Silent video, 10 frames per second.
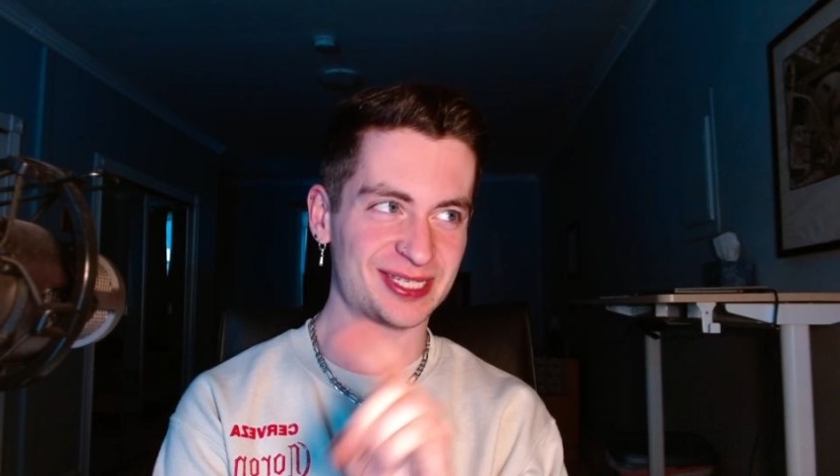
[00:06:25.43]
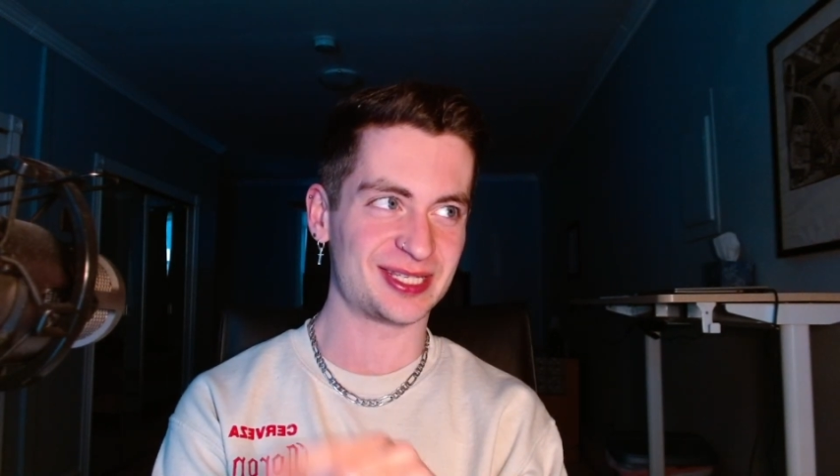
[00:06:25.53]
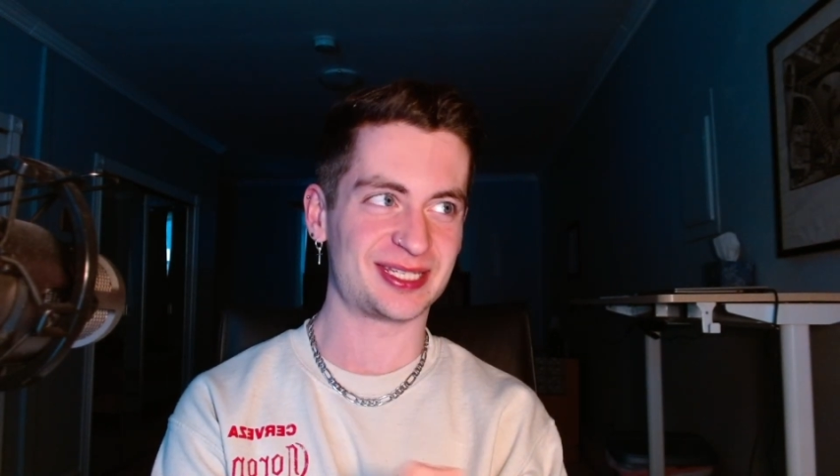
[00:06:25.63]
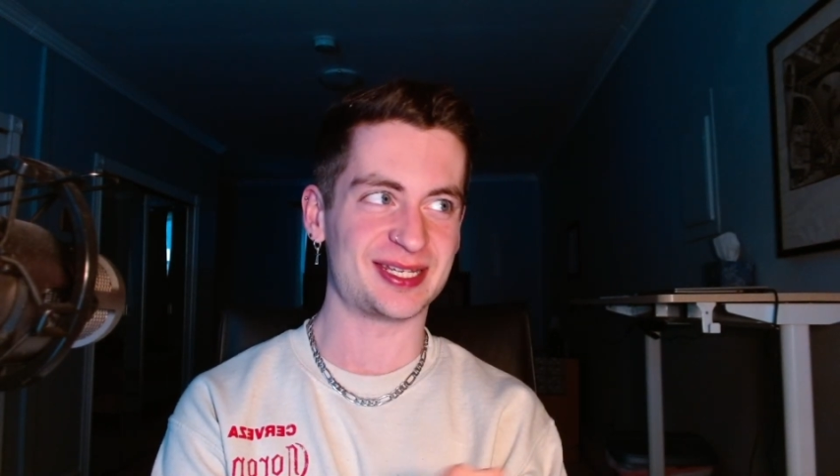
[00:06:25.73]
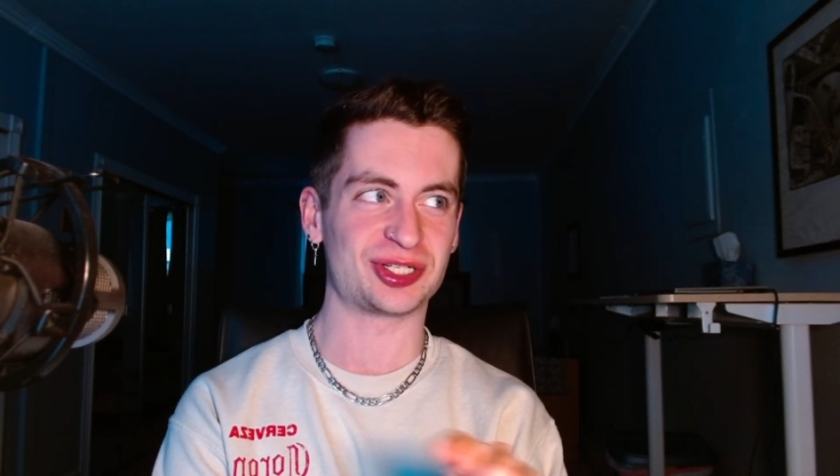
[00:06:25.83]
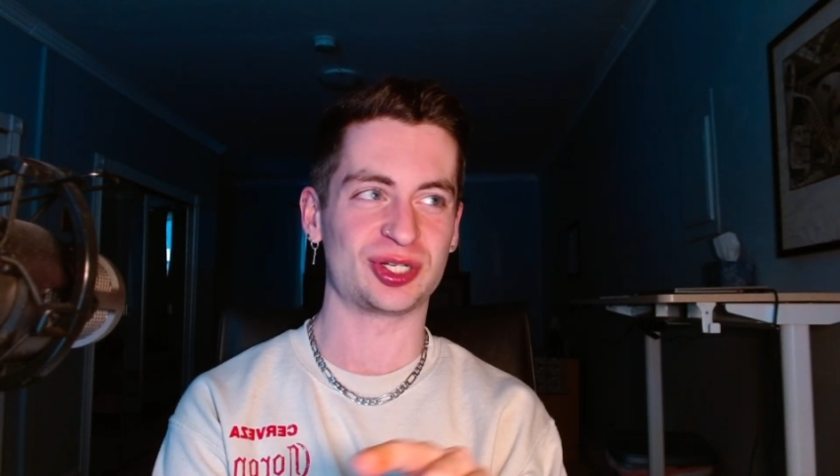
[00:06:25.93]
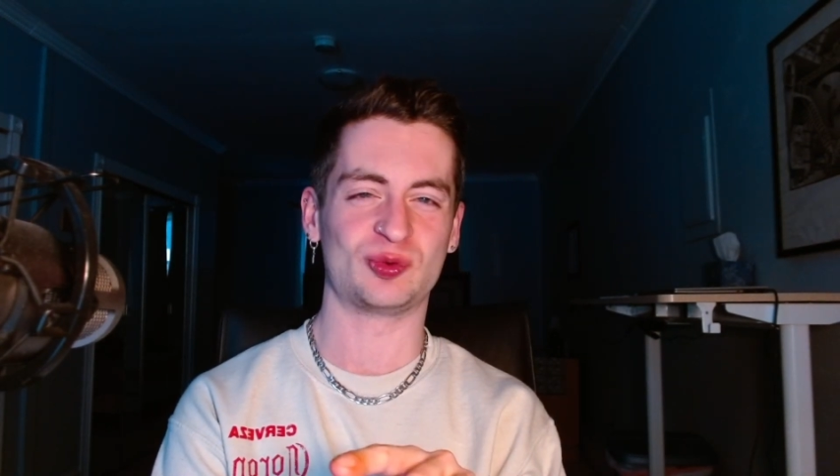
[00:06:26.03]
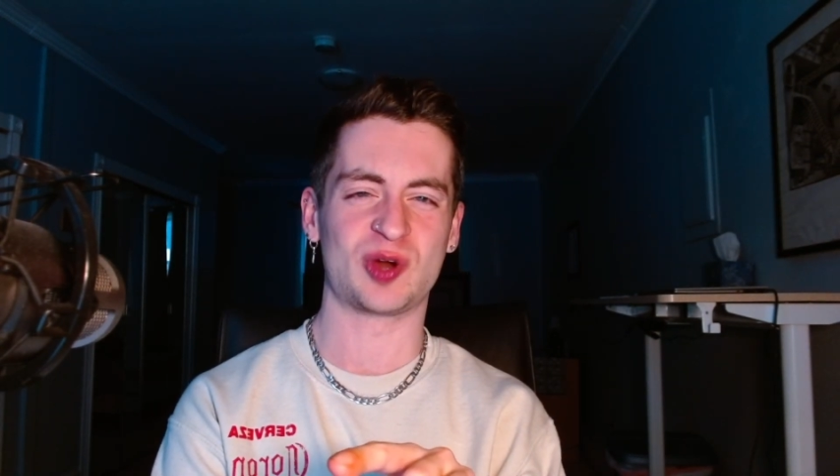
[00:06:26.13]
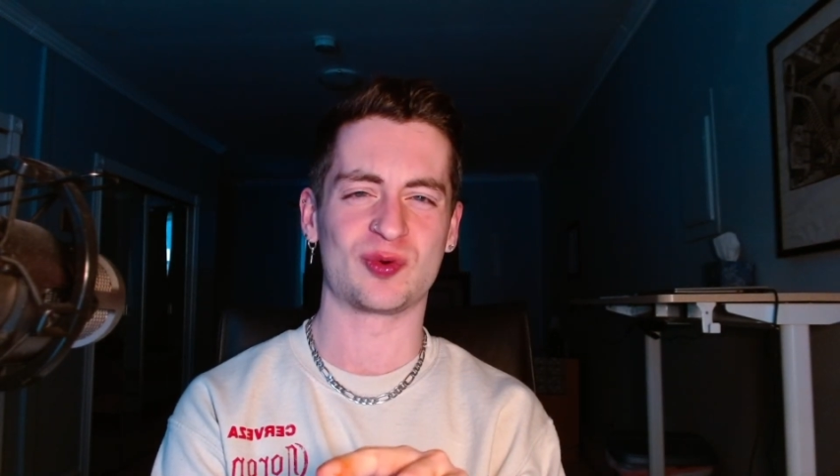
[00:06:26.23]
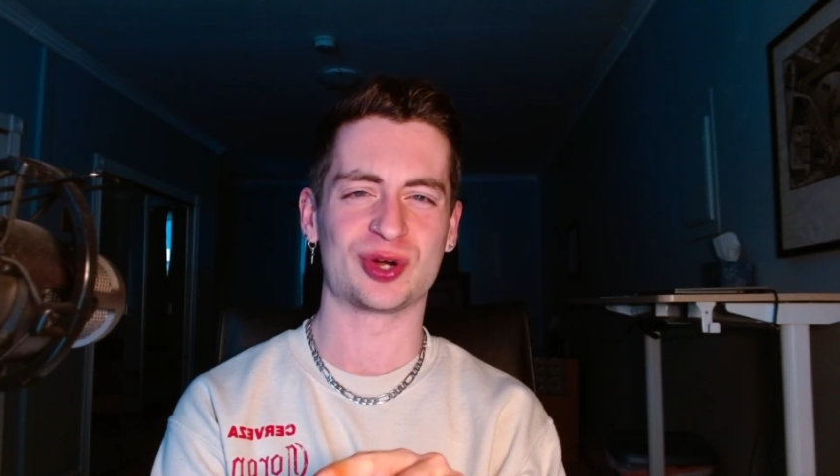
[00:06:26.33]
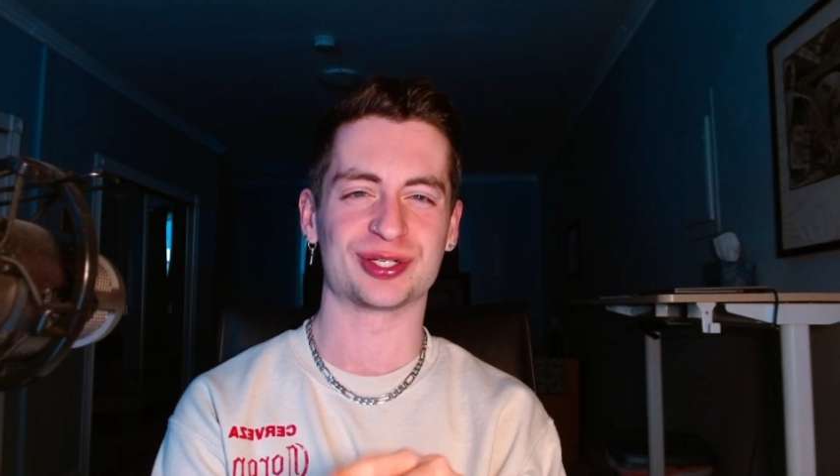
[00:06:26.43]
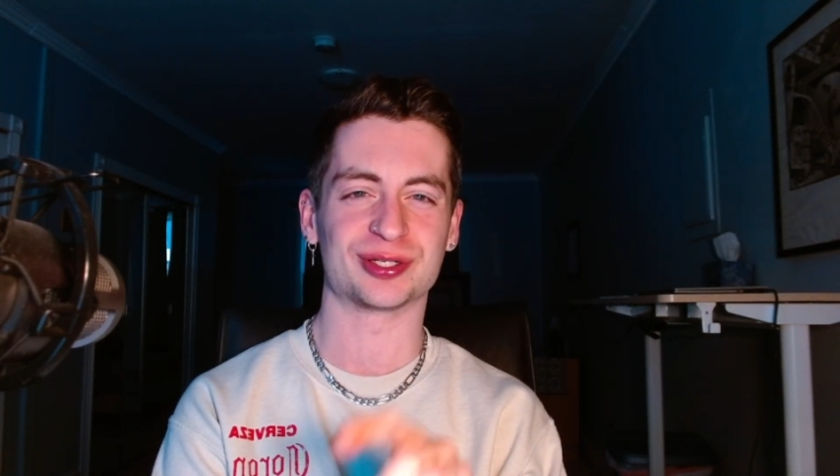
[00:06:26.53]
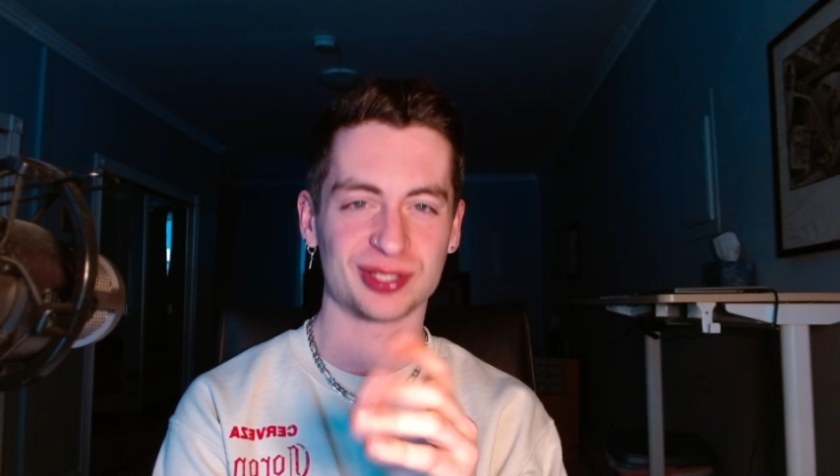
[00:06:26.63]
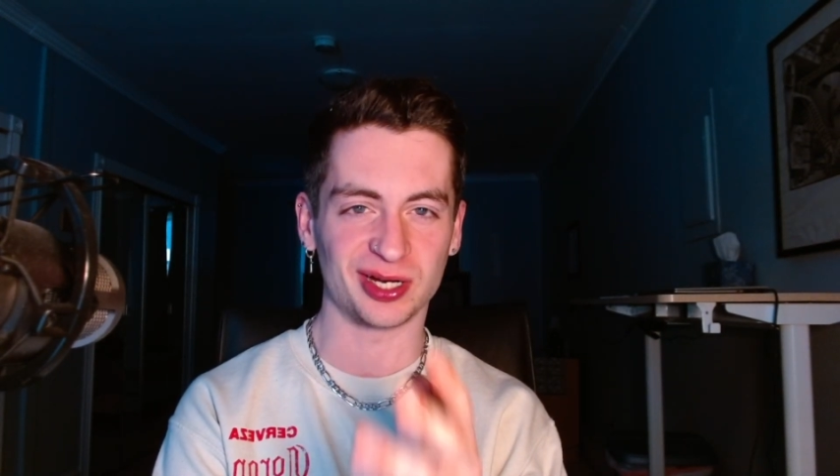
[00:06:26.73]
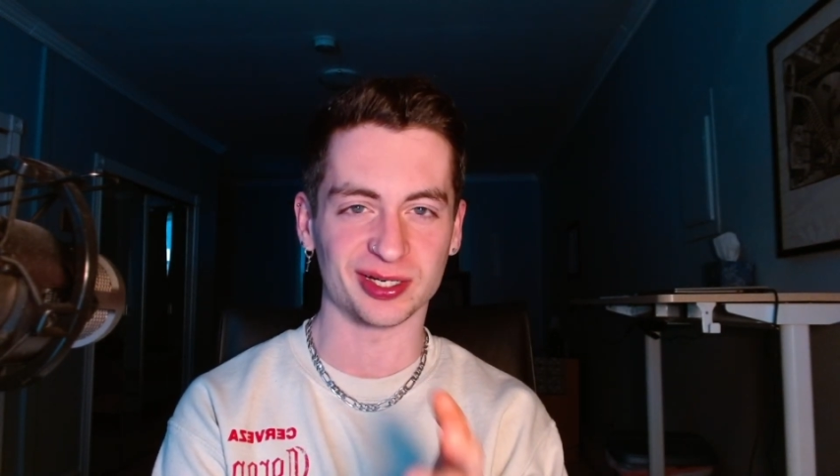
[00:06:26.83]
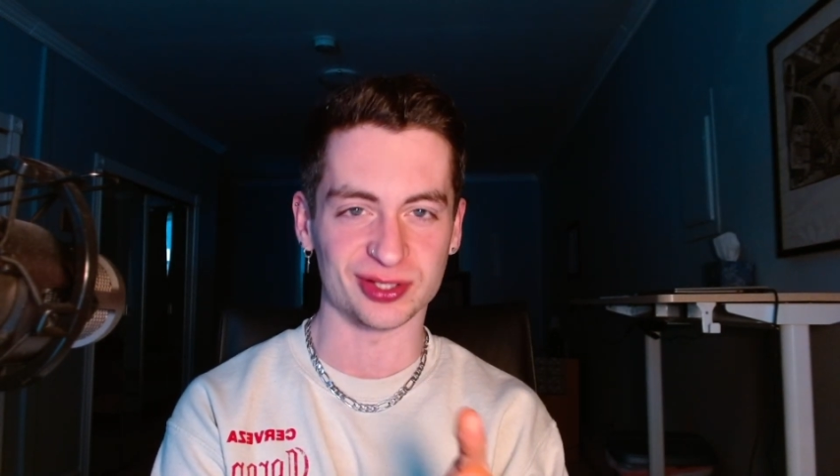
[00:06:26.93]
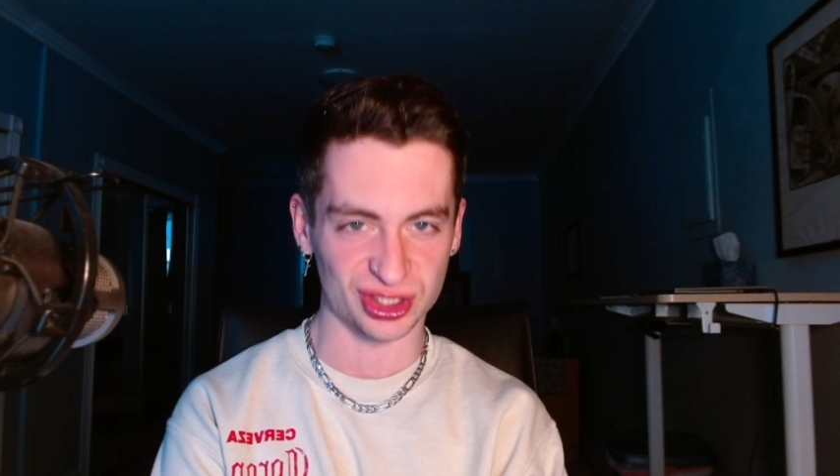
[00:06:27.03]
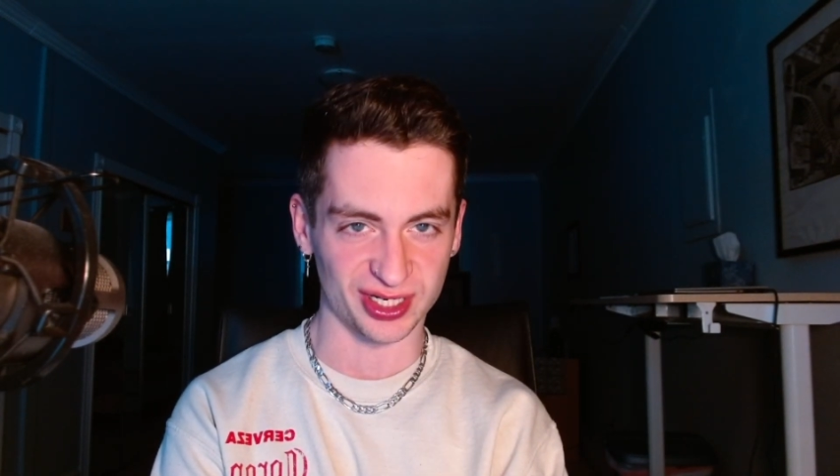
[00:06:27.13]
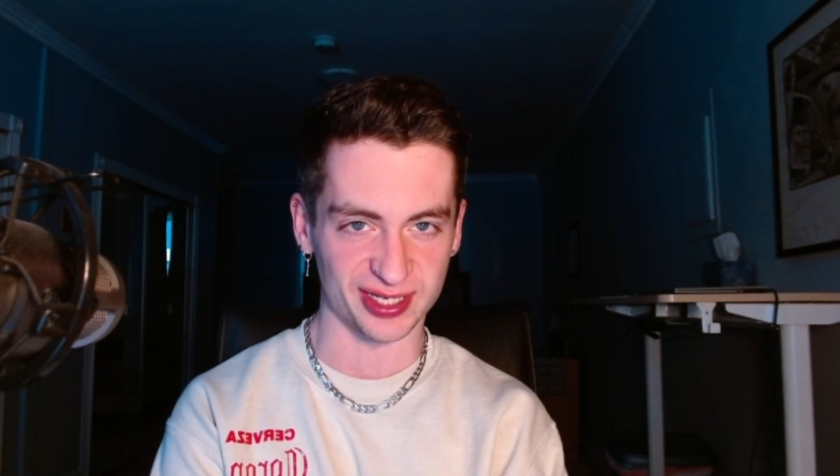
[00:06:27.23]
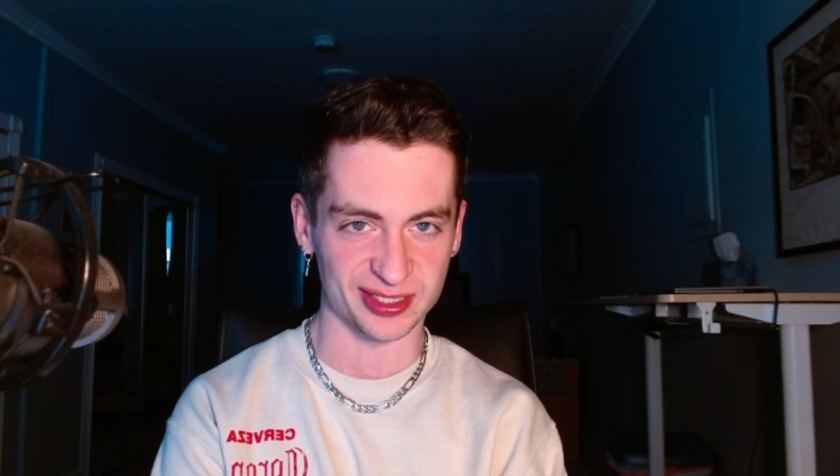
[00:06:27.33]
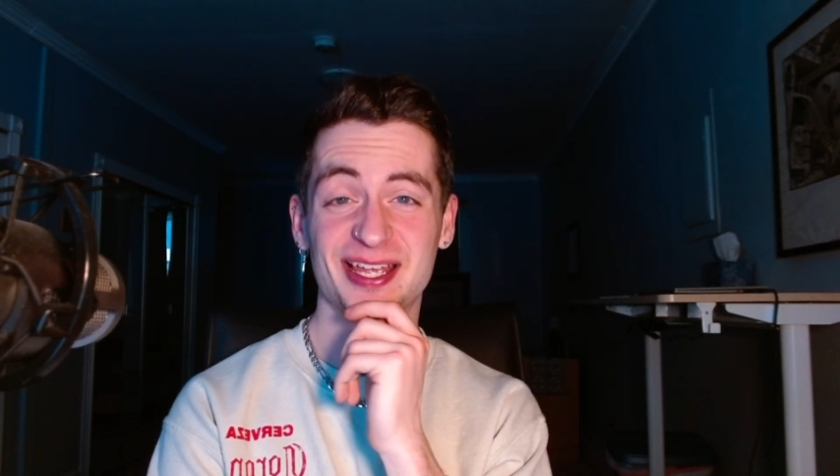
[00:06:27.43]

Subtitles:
section where we're talking shit.